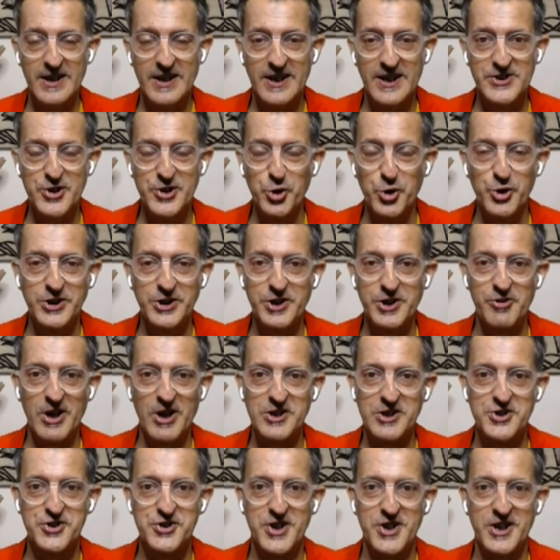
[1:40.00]
Let's look at the
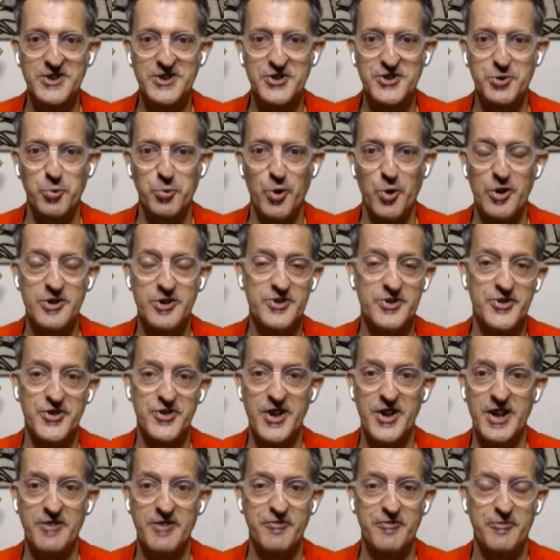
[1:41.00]
Rajasthan squad and
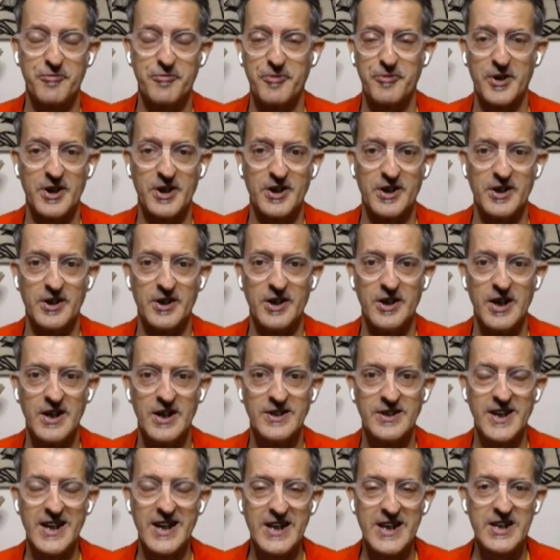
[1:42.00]
see if uh,
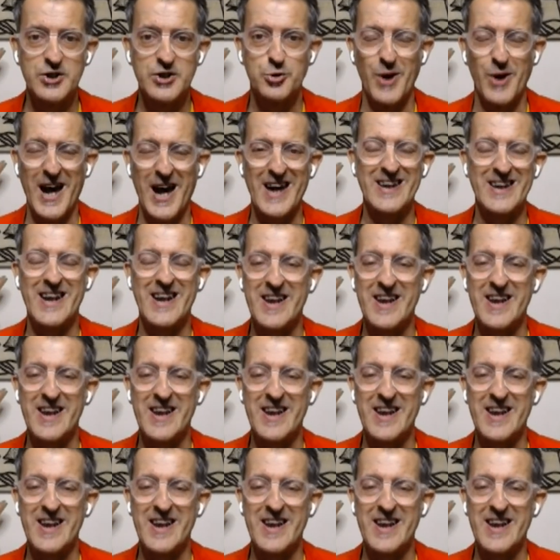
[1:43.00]
they need to add